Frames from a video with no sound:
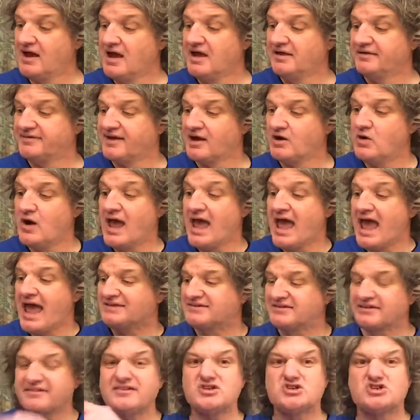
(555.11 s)
So it
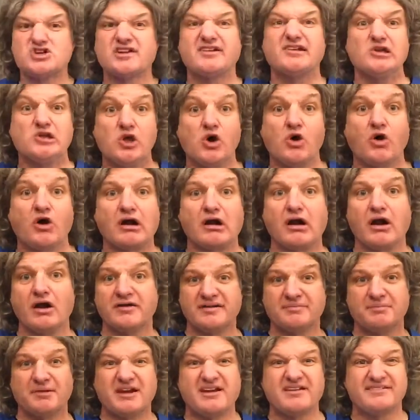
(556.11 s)
doesn't just look close
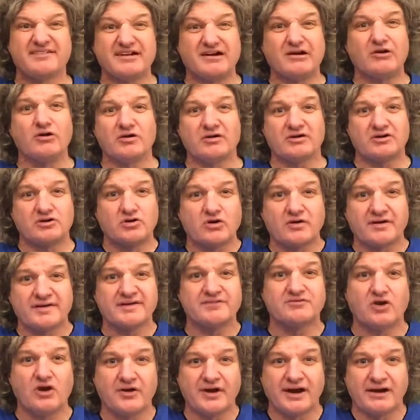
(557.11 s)
because the crooks have
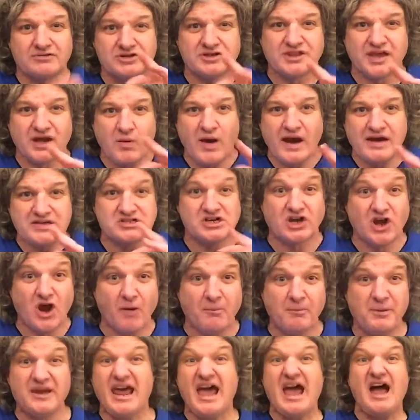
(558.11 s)
gone out of their way to
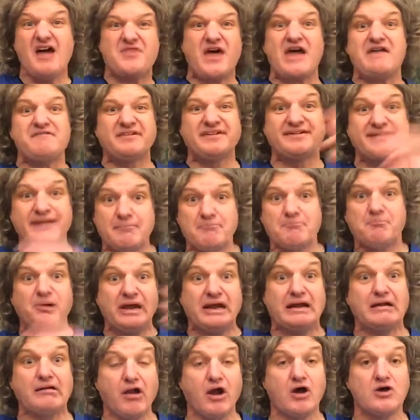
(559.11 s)
copy it. They've simply
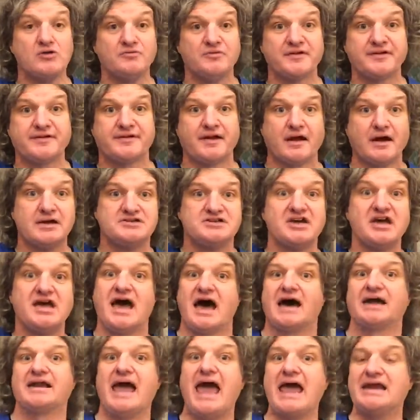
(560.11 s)
cloned the site
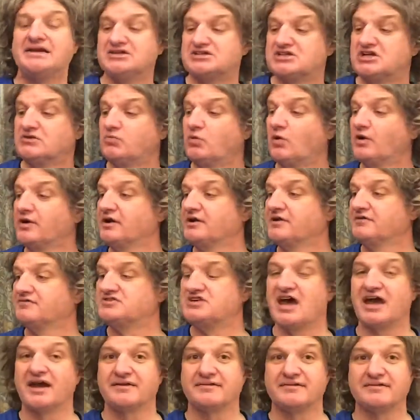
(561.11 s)
and edited one lot of
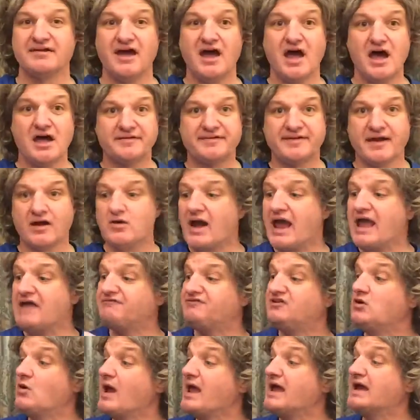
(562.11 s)
text. So if
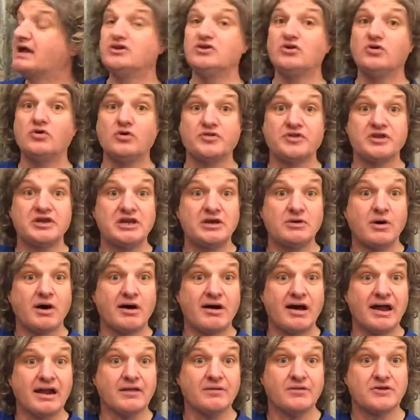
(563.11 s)
you ignore the
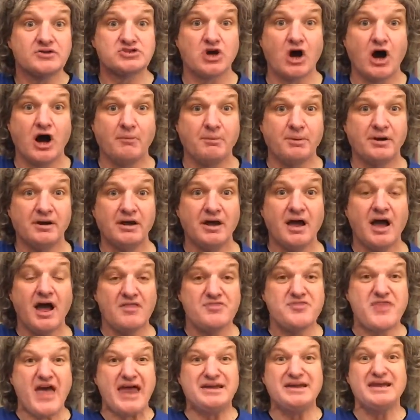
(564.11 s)
URL at the top,
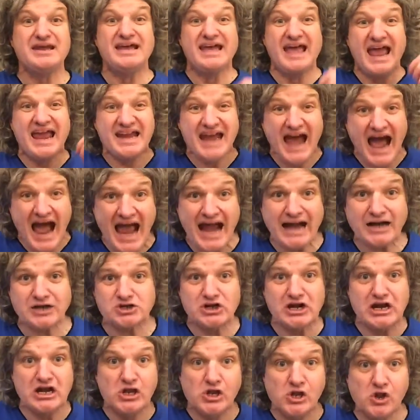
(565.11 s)
then it
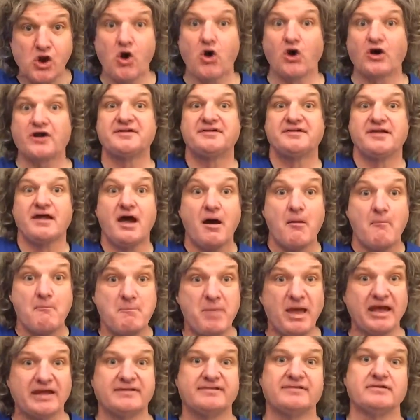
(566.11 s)
actually looks
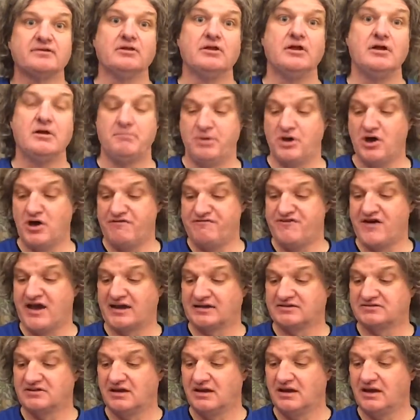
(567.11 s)
pixel
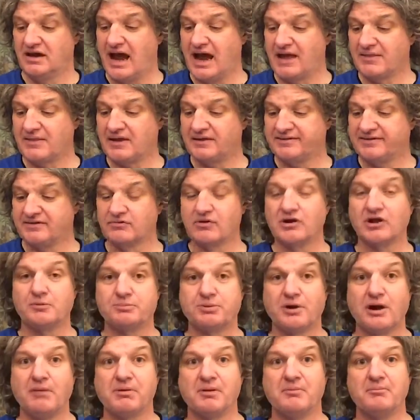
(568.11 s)
perfect. And that's a real
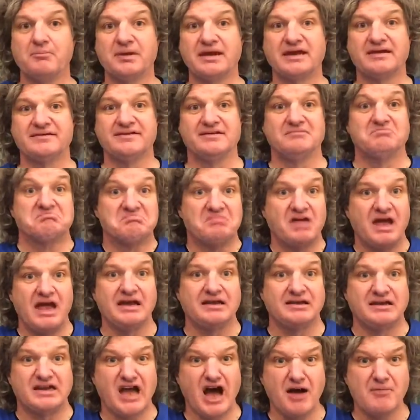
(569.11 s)
problem because
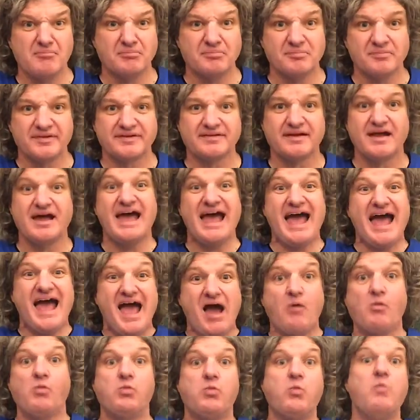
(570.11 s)
it comes
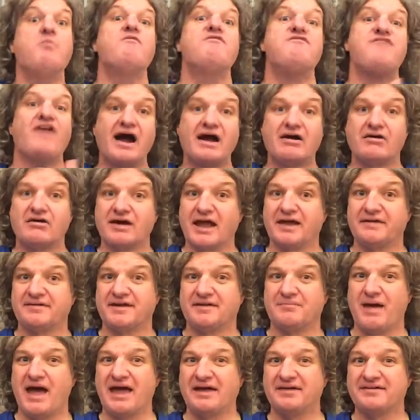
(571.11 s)
via an
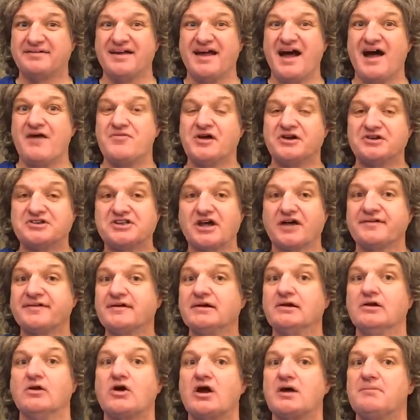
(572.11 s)
SMS that doesn't
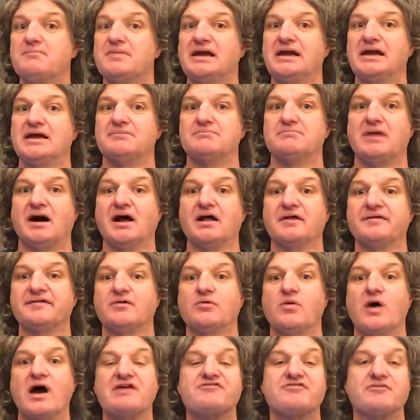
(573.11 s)
look a million miles
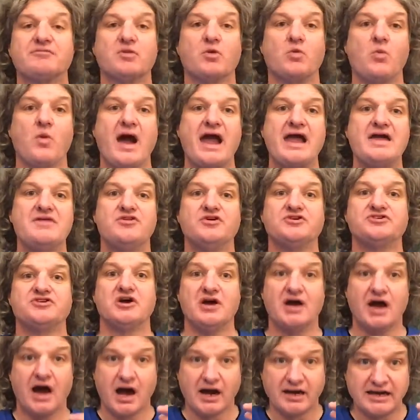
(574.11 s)
away from the way that
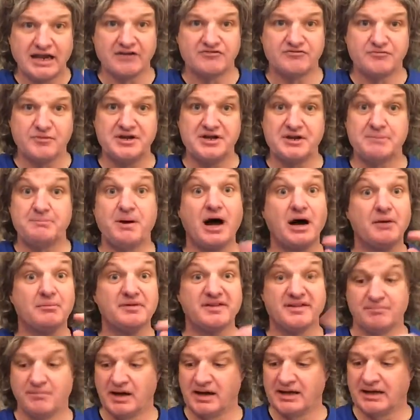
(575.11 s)
government
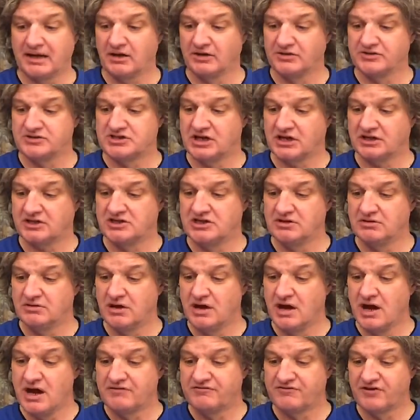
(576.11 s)
departments might contact you.
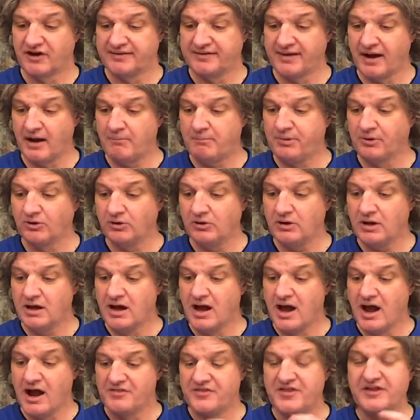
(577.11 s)
For example,
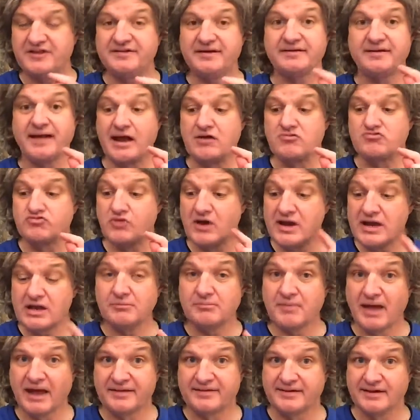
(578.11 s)
this is a real
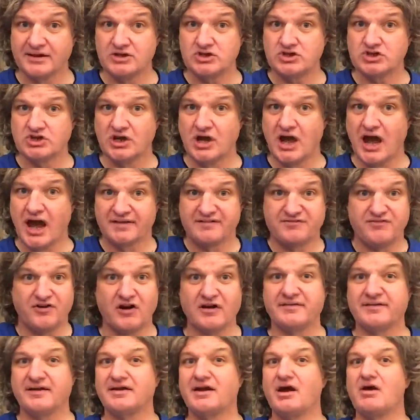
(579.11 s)
message. As far
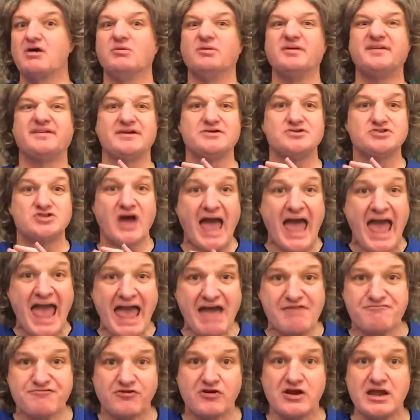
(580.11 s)
as I know, it was sent to
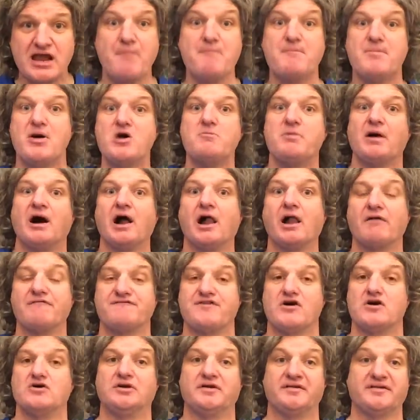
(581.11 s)
every mobile
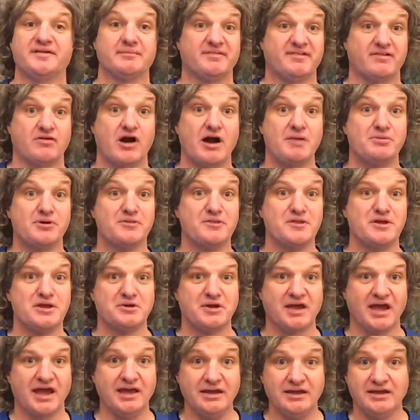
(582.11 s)
phone subscriber in the
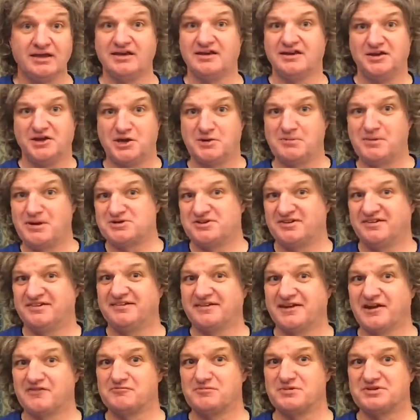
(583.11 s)
UK. Her Majesty's
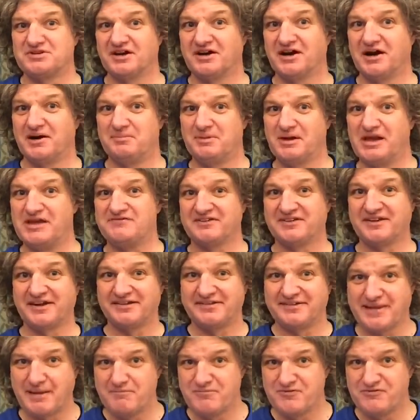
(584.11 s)
government, I believe, is
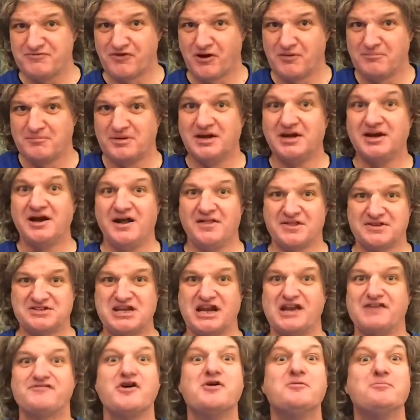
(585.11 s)
exempt from the
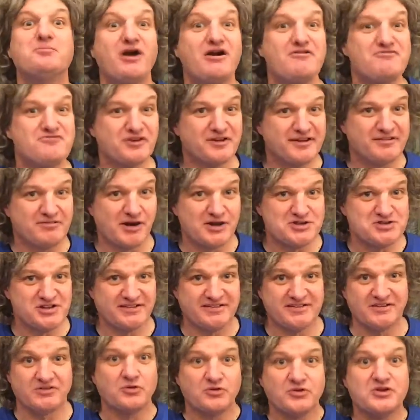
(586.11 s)
telephone preference
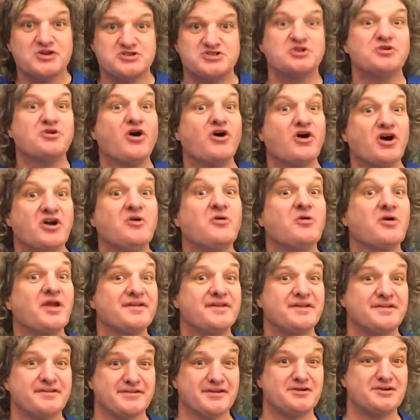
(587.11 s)
register, or do not call as
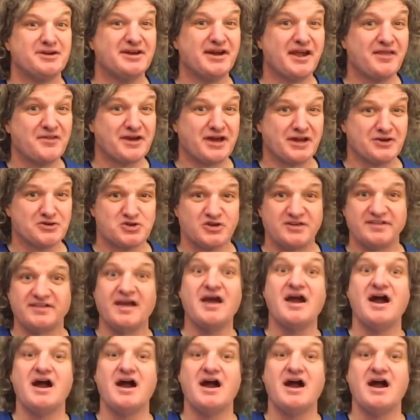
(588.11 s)
it's known in other countries.